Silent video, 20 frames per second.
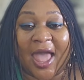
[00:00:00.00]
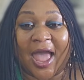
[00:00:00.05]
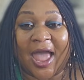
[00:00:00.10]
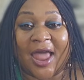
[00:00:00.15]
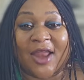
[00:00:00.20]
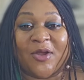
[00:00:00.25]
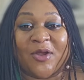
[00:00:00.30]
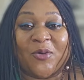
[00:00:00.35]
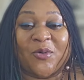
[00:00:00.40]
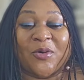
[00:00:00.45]
I
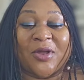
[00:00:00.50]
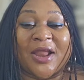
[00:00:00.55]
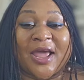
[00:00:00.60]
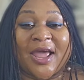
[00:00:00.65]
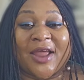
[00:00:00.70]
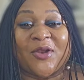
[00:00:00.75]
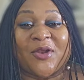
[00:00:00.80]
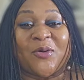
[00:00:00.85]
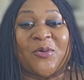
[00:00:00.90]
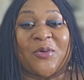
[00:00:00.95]
don't
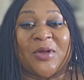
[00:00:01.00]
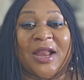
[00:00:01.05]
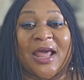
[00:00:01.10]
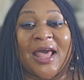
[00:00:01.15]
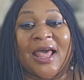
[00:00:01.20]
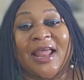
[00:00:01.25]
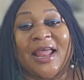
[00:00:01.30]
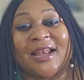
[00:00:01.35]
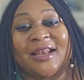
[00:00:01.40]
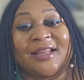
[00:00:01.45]
wanna.
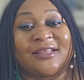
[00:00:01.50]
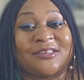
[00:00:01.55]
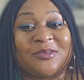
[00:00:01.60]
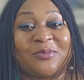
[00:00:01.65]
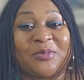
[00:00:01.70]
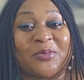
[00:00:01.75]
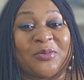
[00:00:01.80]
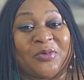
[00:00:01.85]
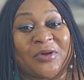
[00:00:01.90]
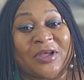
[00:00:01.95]
Lazy
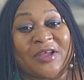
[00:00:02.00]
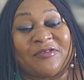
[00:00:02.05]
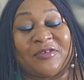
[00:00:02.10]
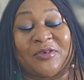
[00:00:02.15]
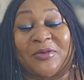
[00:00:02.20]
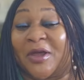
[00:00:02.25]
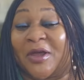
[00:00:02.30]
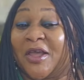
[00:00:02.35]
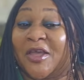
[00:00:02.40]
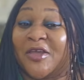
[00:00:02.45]
people
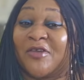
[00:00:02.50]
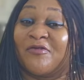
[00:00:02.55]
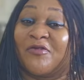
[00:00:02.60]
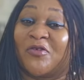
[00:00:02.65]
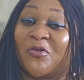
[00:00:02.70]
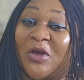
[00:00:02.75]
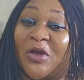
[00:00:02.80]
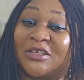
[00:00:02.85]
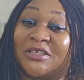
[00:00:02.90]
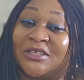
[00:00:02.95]
everywhere. If you
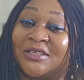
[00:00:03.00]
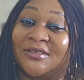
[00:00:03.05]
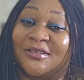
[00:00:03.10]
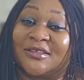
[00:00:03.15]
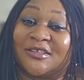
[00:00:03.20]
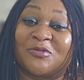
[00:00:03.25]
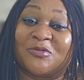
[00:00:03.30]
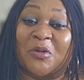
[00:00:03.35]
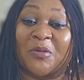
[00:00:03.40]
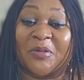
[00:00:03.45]
watch to
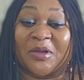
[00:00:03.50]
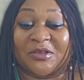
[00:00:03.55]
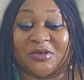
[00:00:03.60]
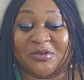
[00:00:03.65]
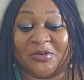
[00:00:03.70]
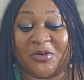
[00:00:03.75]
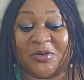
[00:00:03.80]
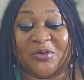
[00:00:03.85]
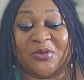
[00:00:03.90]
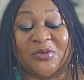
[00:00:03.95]
this moment, you
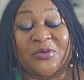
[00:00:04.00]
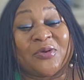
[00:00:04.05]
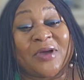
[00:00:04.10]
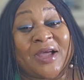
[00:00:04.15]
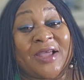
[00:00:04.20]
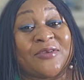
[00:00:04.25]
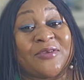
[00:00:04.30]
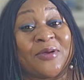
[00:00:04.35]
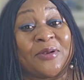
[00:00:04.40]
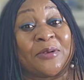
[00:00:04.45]
know who you
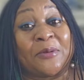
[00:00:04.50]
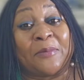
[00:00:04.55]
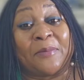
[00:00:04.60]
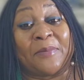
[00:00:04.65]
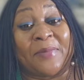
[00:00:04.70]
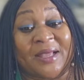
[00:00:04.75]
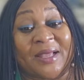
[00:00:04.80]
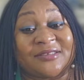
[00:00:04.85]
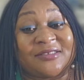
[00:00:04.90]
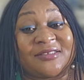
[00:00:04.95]
are. You are the
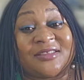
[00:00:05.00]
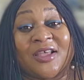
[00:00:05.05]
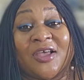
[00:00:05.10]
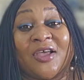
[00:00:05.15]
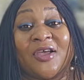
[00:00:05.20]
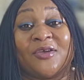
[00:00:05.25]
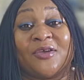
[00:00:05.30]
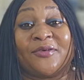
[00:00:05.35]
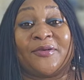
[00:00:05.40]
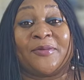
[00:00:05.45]
best,
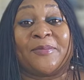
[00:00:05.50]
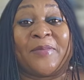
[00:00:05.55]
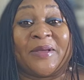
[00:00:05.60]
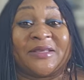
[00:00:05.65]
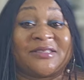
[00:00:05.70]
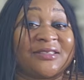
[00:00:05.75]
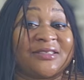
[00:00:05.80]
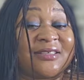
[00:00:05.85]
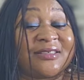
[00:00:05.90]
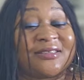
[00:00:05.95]
the
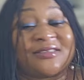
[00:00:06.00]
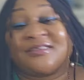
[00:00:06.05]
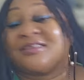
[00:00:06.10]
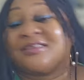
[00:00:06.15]
bestest.